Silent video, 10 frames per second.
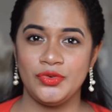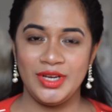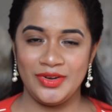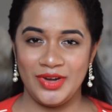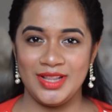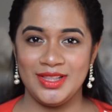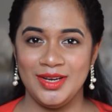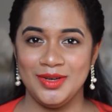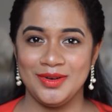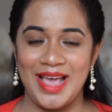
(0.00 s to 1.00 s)
recreate the
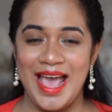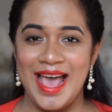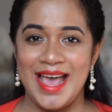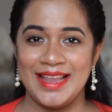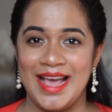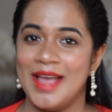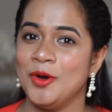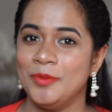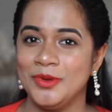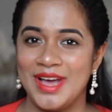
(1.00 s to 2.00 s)
look and I
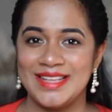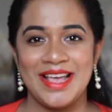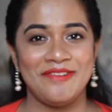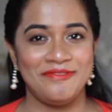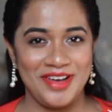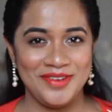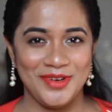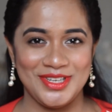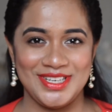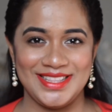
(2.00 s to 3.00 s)
hope you guys have fun
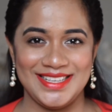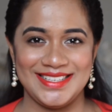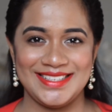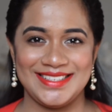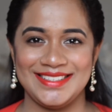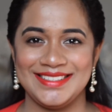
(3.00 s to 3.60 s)
watching this.